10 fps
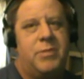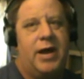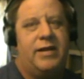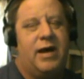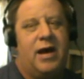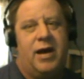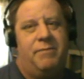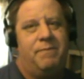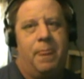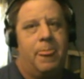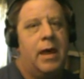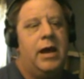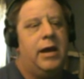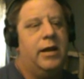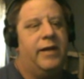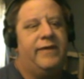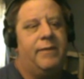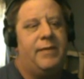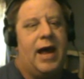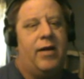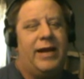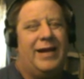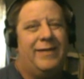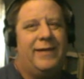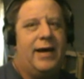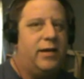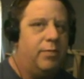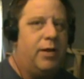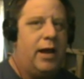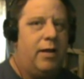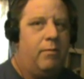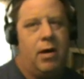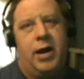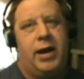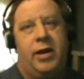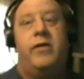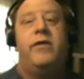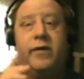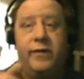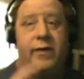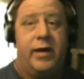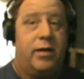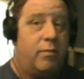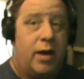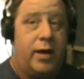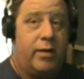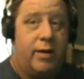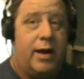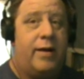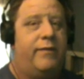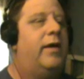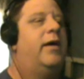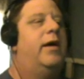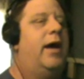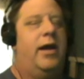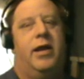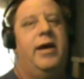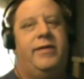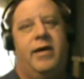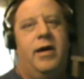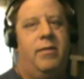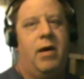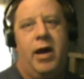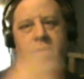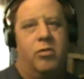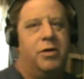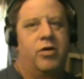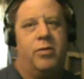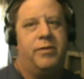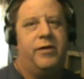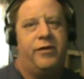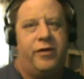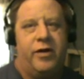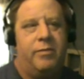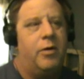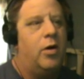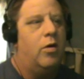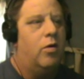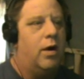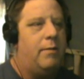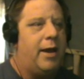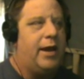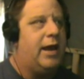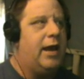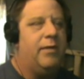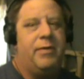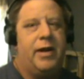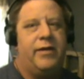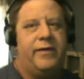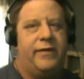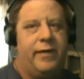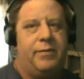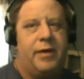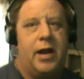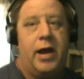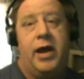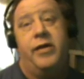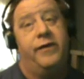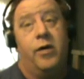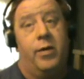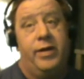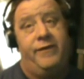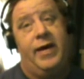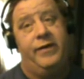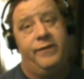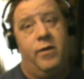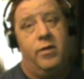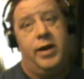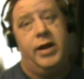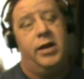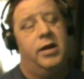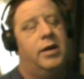nighttime, unless I'm down inside the planet mining, just like in Minecraft, at nighttime, I normally go up to the ship, or I make camp and I just sleep the night. And there's no way to fast forward it.